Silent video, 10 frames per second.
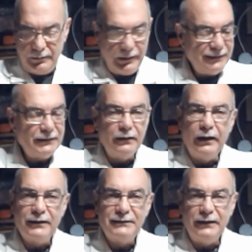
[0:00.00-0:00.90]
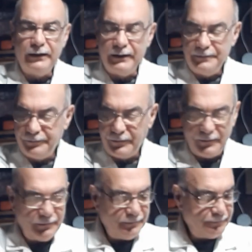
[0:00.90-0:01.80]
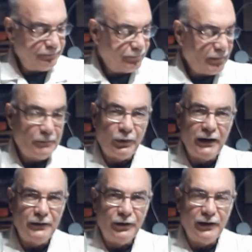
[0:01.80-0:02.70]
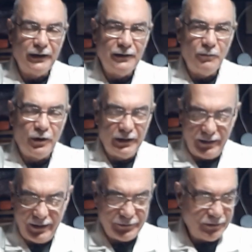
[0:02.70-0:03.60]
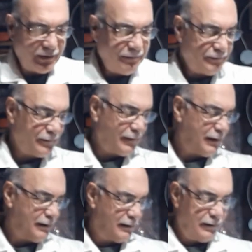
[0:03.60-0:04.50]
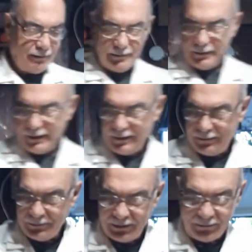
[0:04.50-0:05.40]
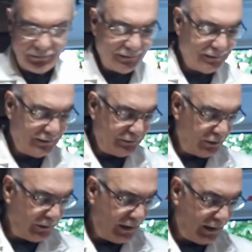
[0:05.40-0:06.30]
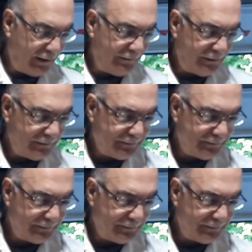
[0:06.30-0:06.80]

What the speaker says: It's the next day, bright and early in the morning actually. And well, let's see what we have.